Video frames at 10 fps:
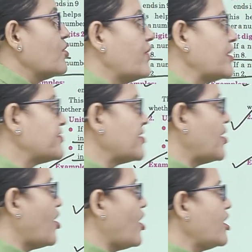rule works for
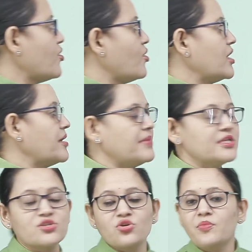all whole
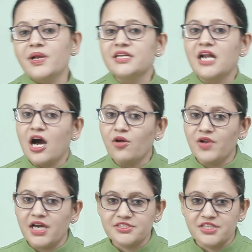numbers no matter how
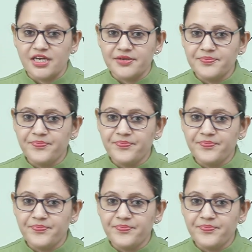large they are.